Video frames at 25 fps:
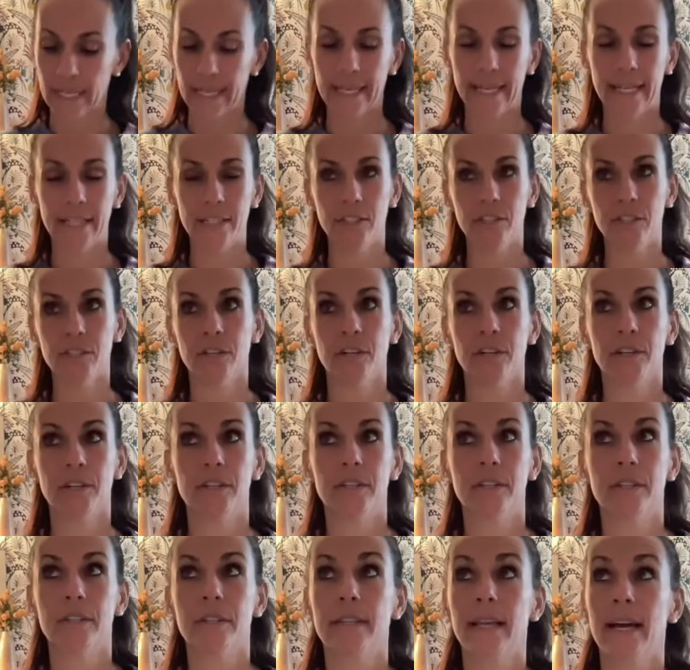And I just
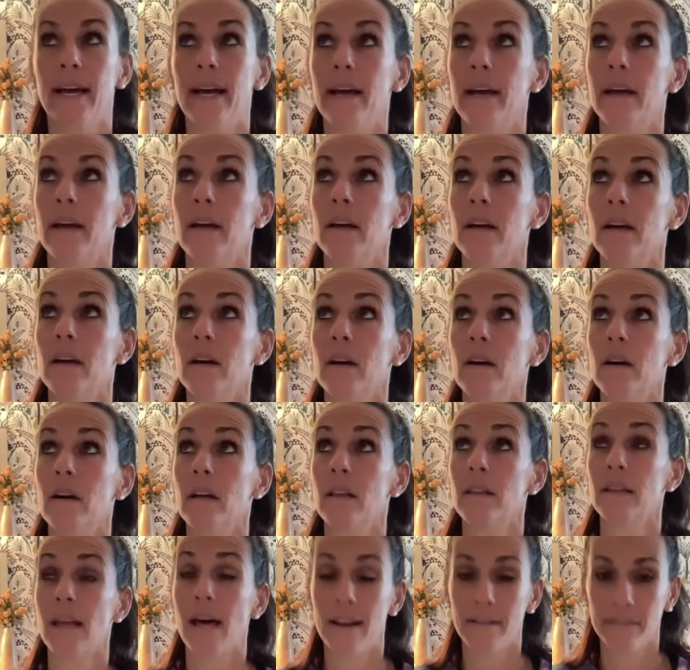heard that
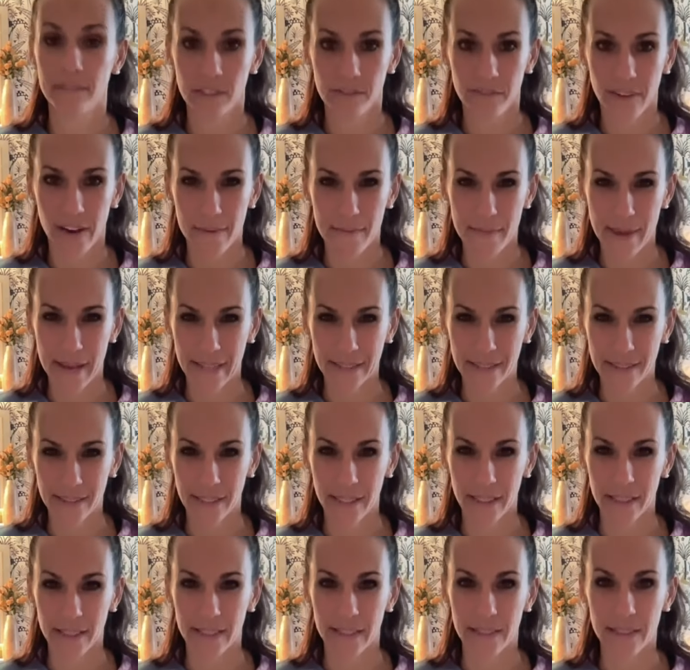a lot of divine
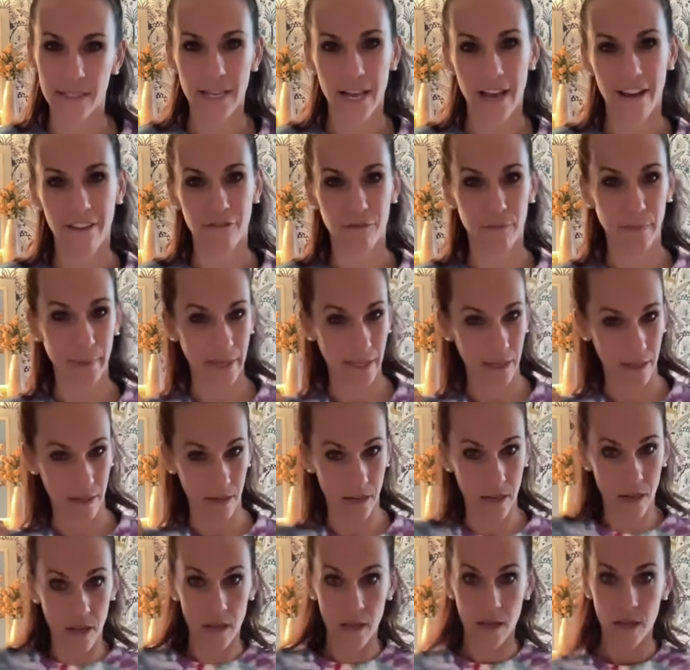masculines have
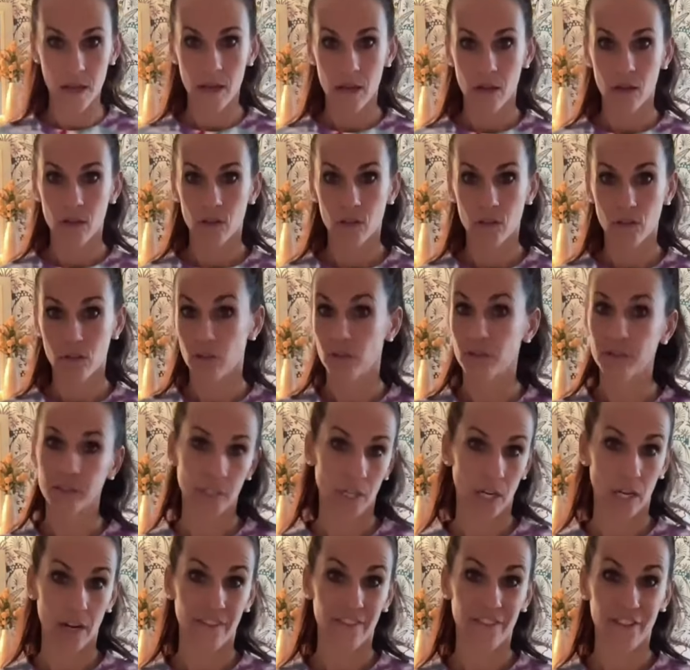been
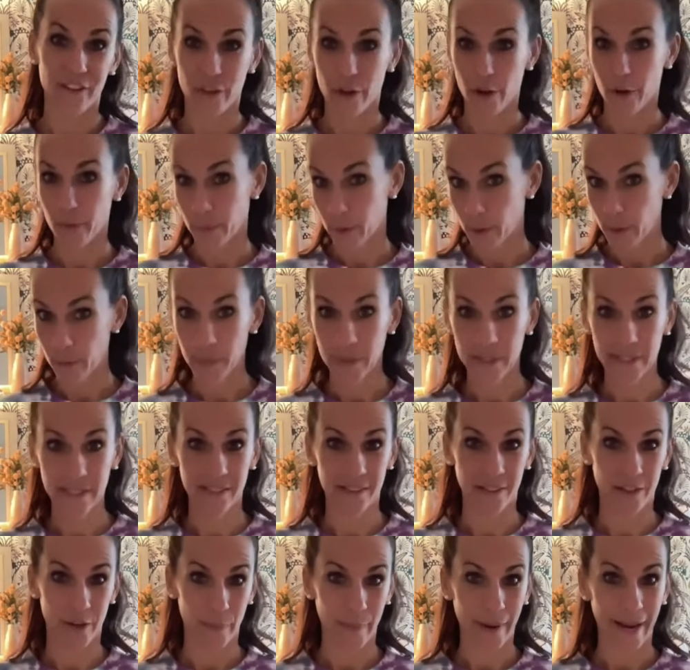searching for their purpose
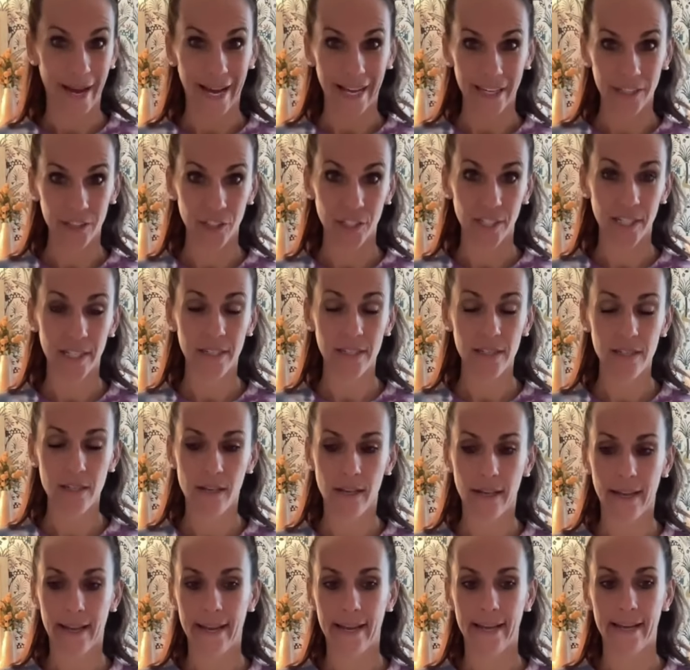and their passion,
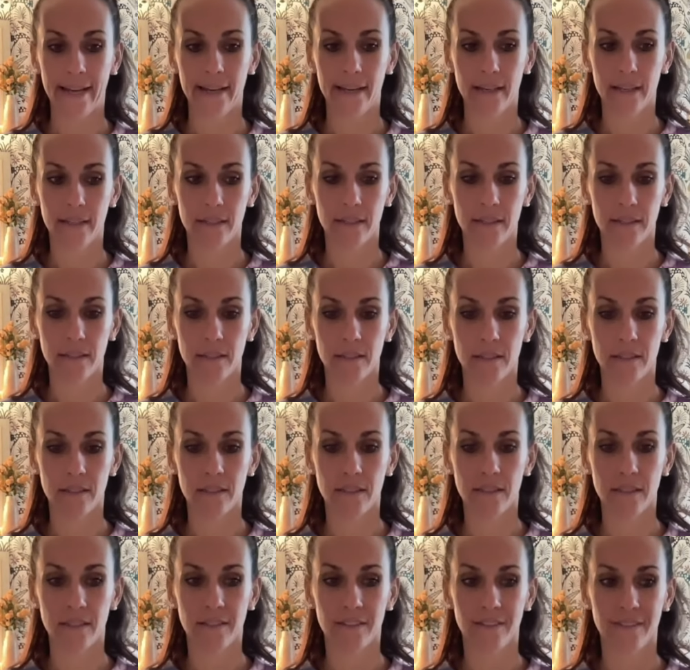and
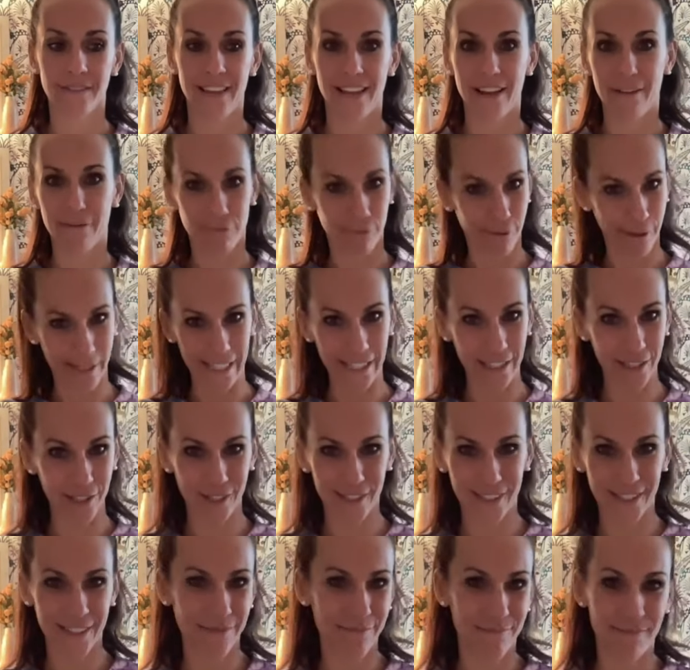they've
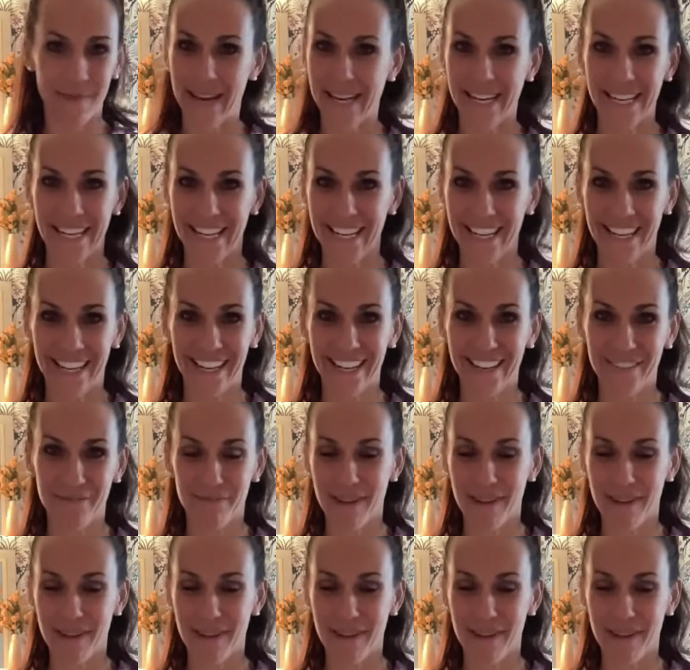reached many